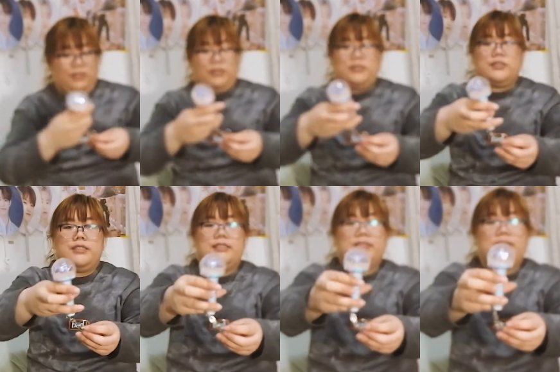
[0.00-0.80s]
So
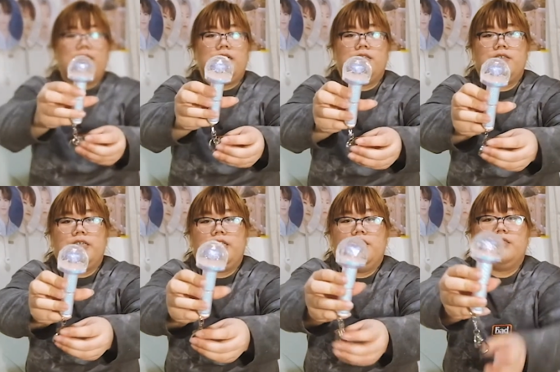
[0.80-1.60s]
this is how
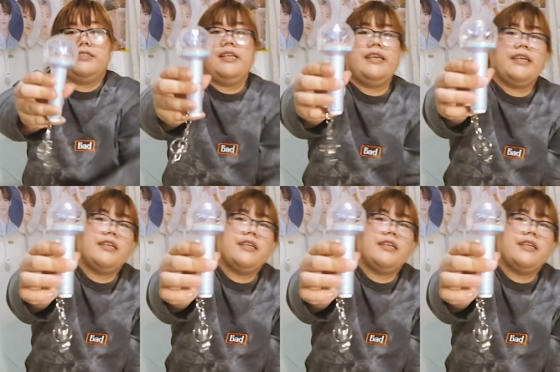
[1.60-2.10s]
it looks like.